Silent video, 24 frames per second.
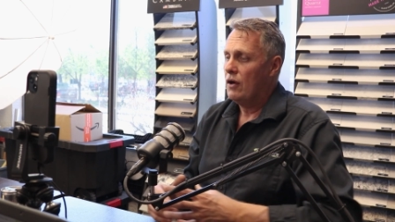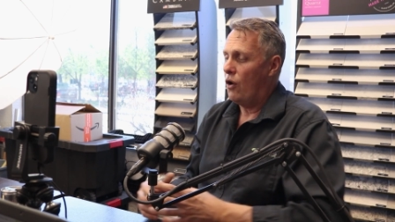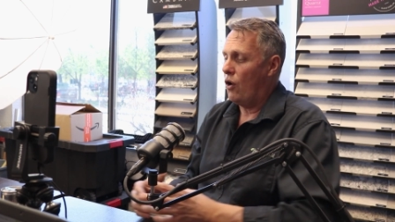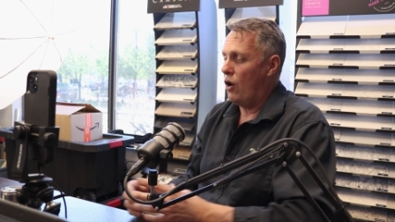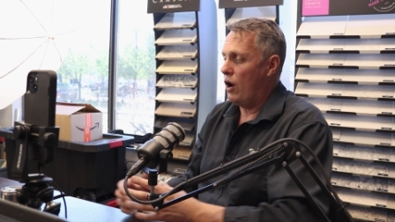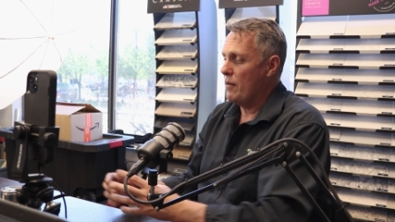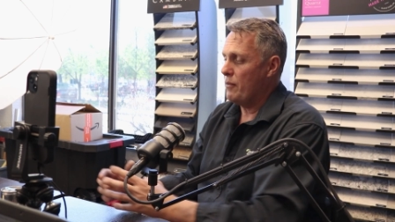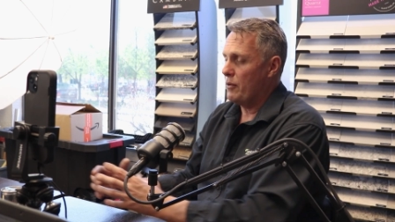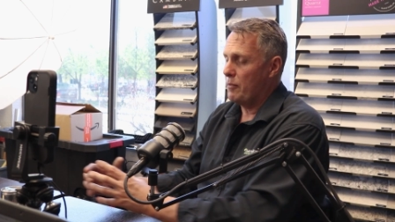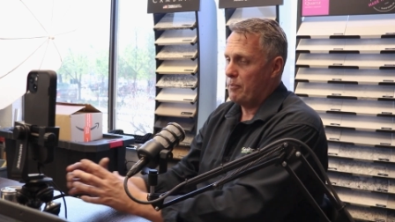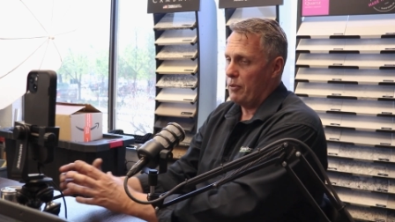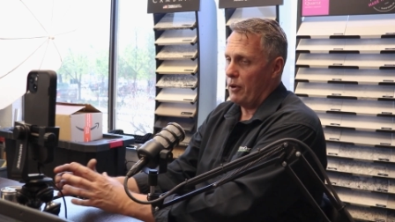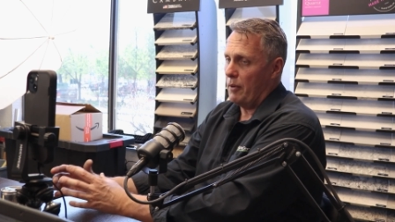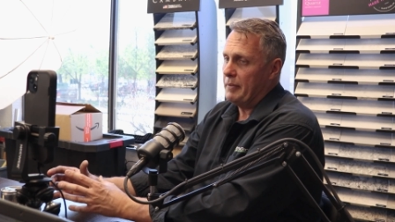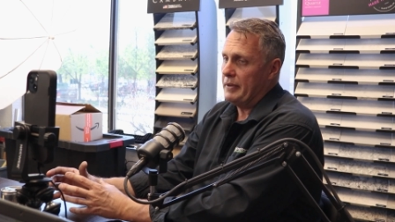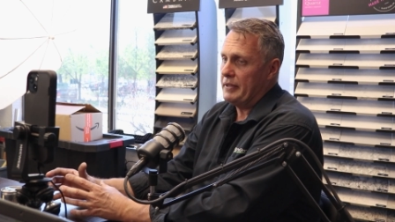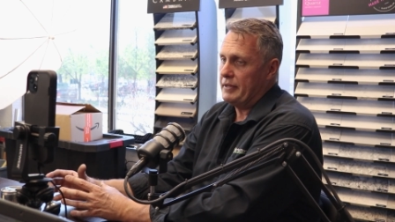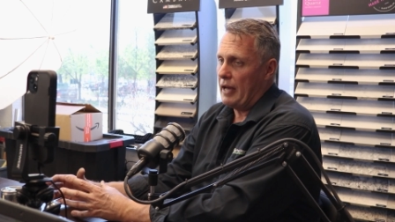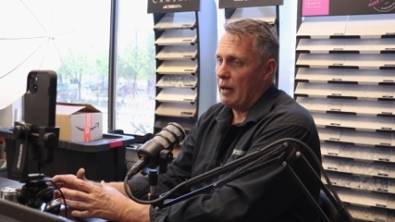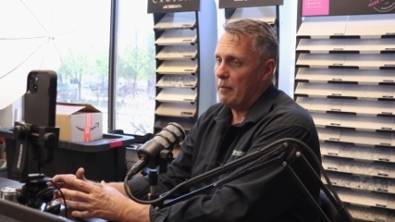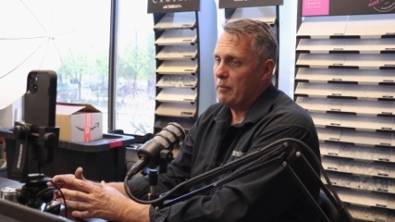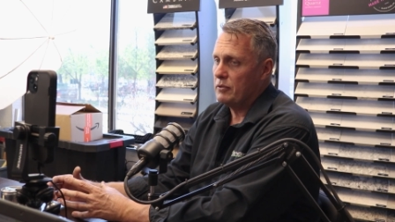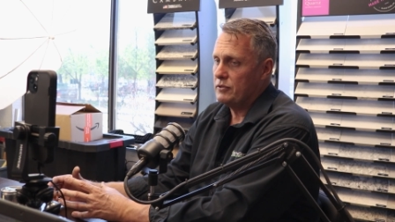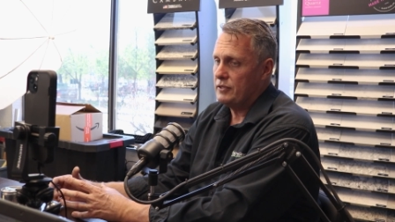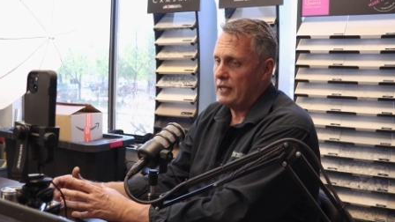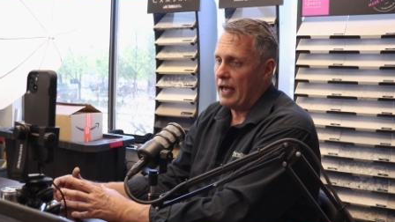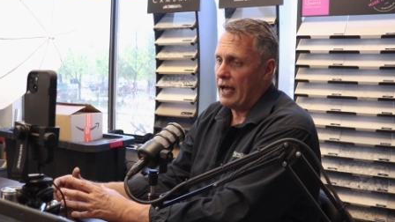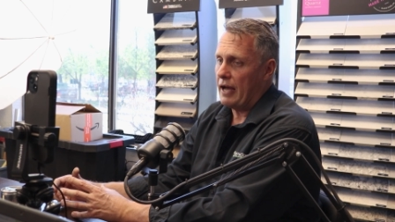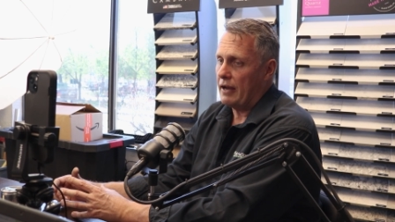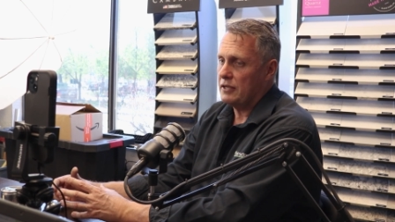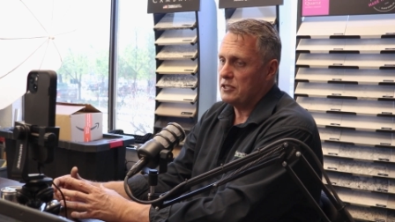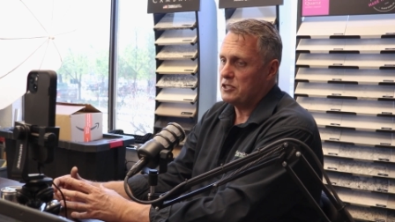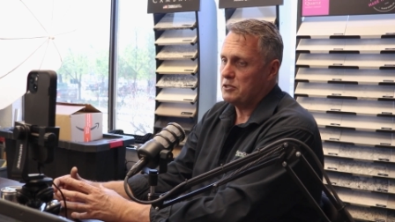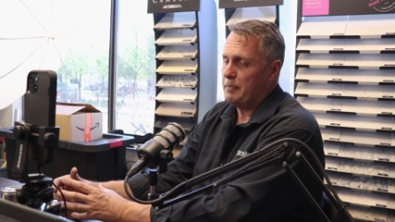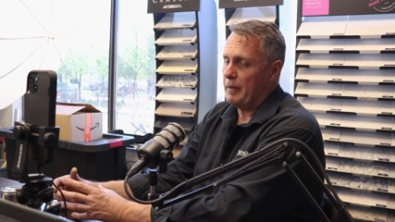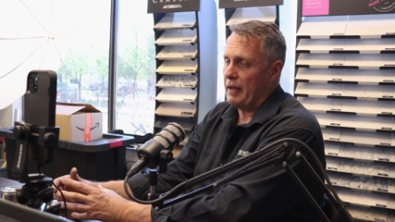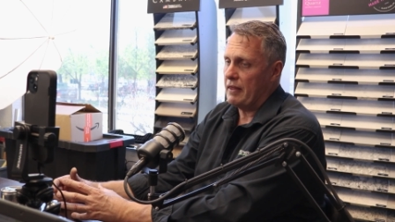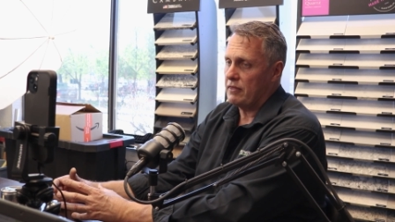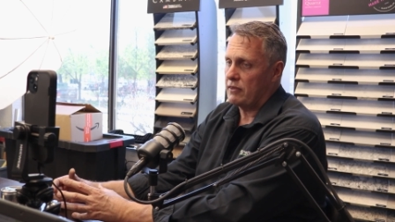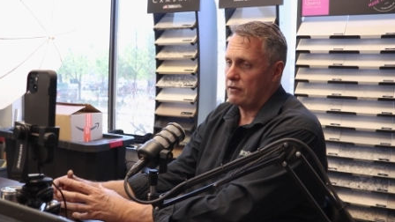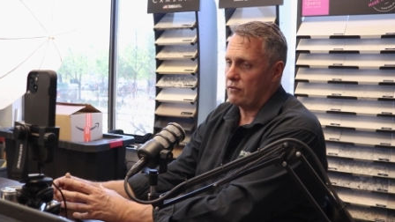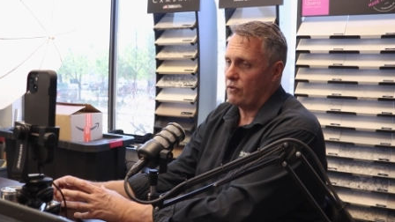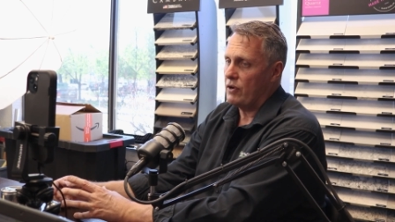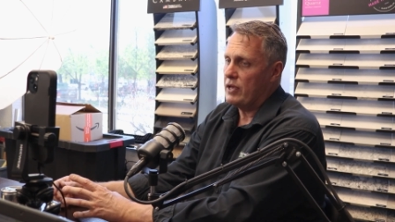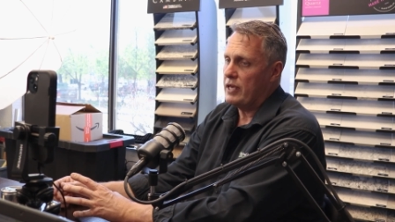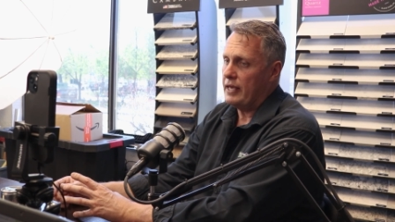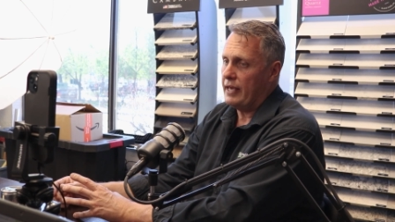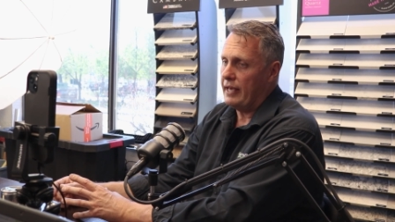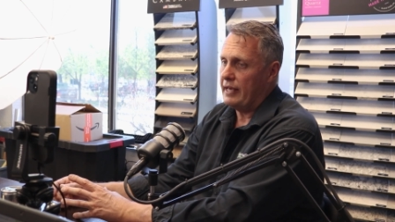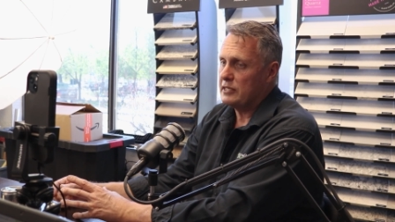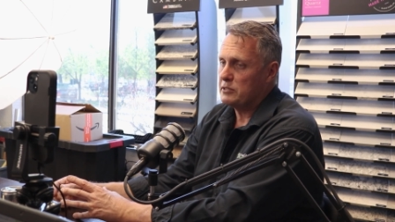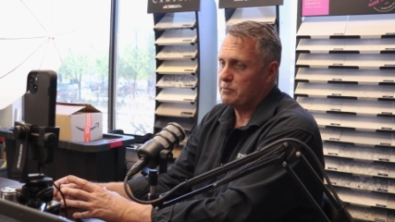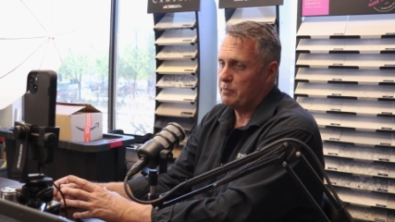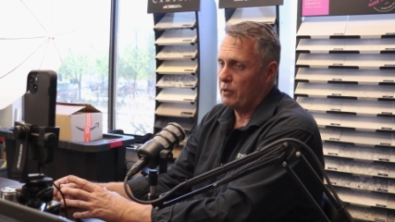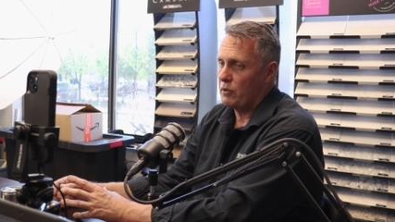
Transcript: I would probably double down and spend three years